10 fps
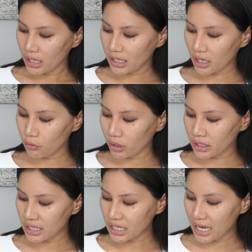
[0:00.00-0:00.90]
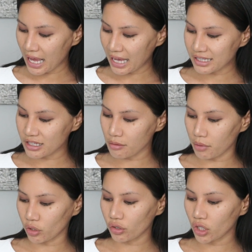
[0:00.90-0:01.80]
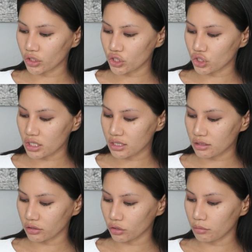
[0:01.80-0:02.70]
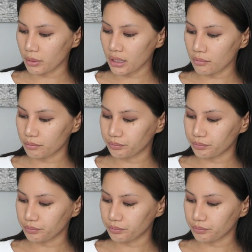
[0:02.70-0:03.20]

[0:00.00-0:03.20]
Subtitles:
And I want to enhance the middle color just a little bit,